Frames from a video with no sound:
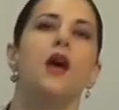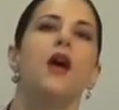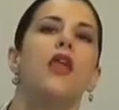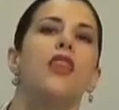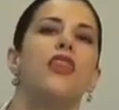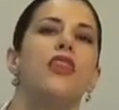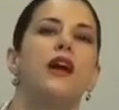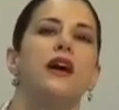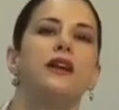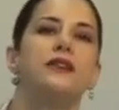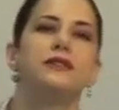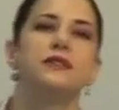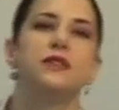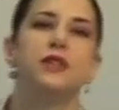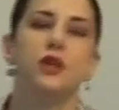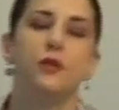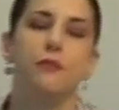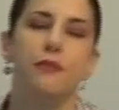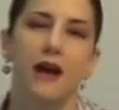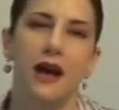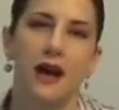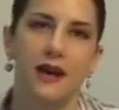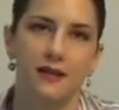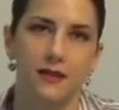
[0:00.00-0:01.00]
That
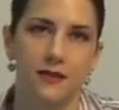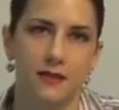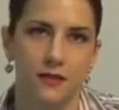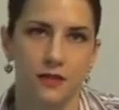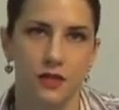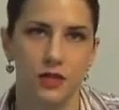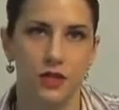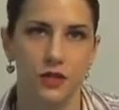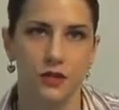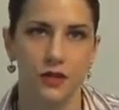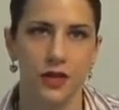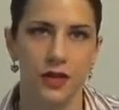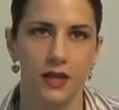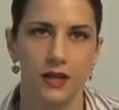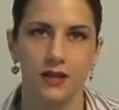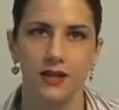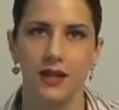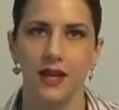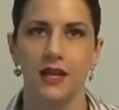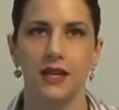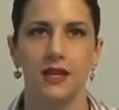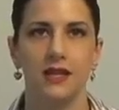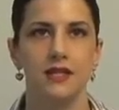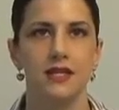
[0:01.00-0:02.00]
tube acts as a drain,
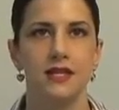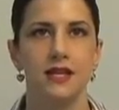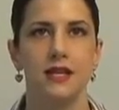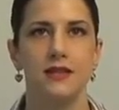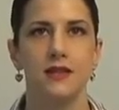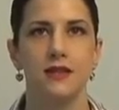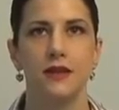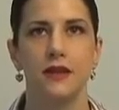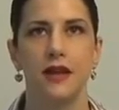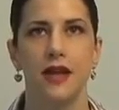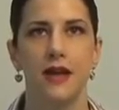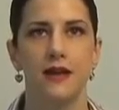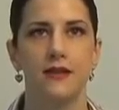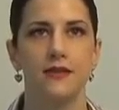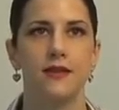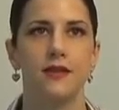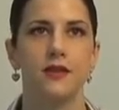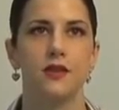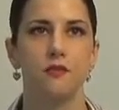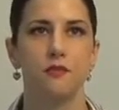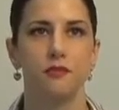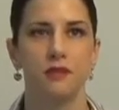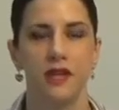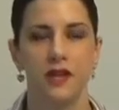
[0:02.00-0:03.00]
and it takes out
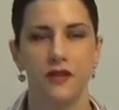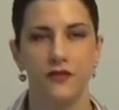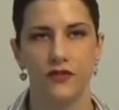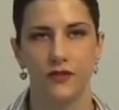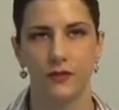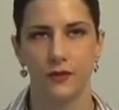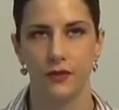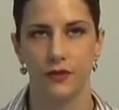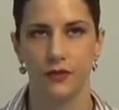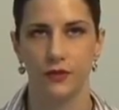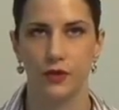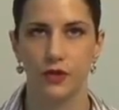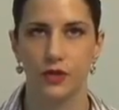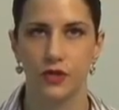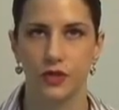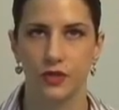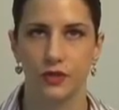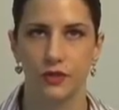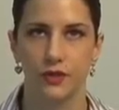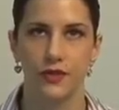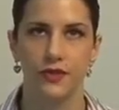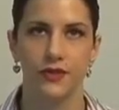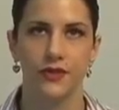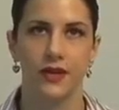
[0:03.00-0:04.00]
excess blood from the
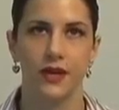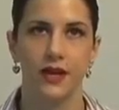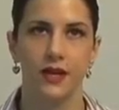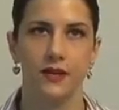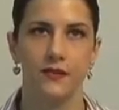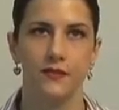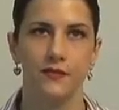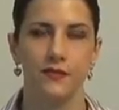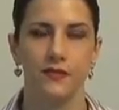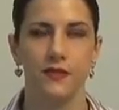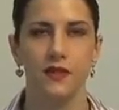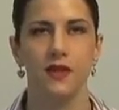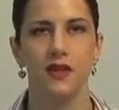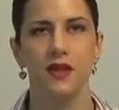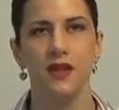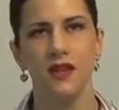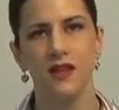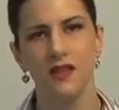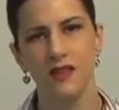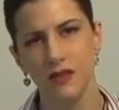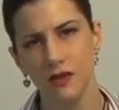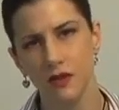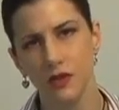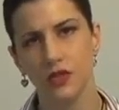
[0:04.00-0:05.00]
surgical site.
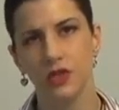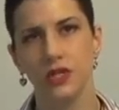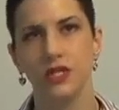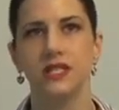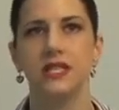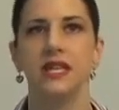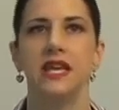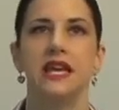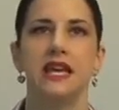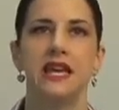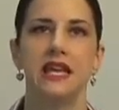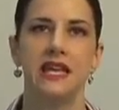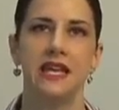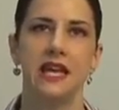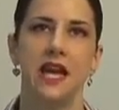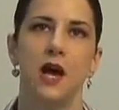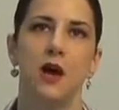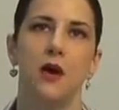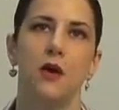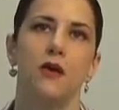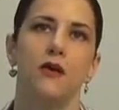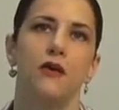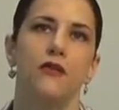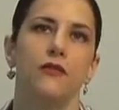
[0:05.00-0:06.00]
It's usually taken
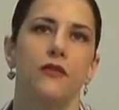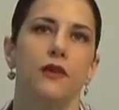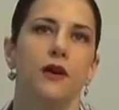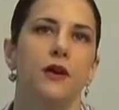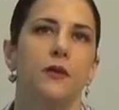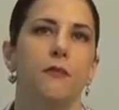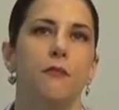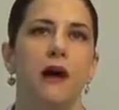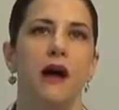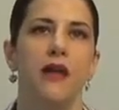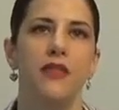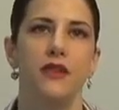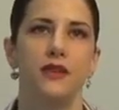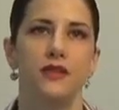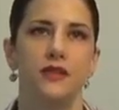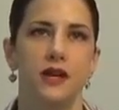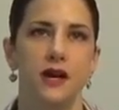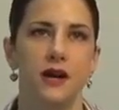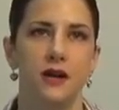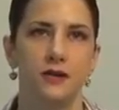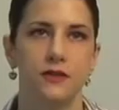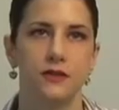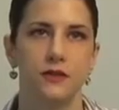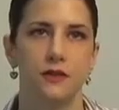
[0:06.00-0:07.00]
out by the
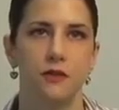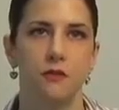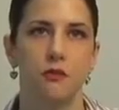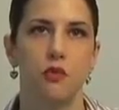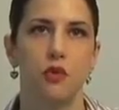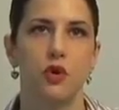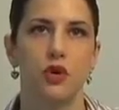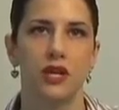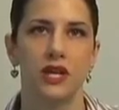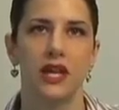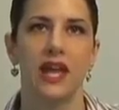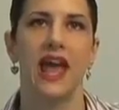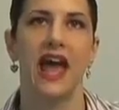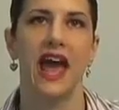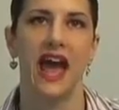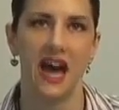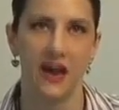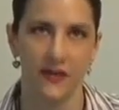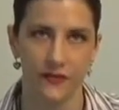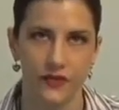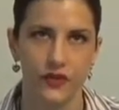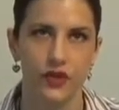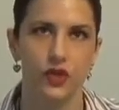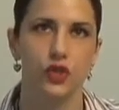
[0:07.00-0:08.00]
doctor the morning
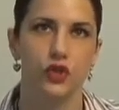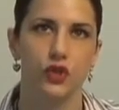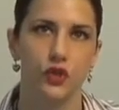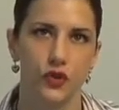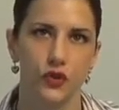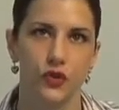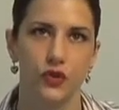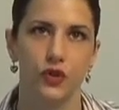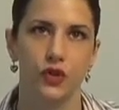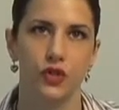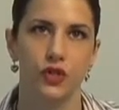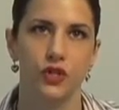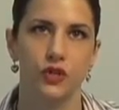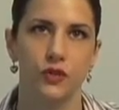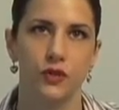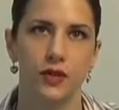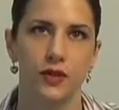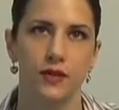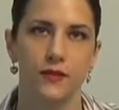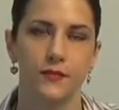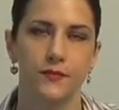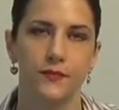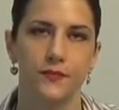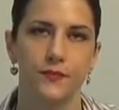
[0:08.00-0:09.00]
after your surgery.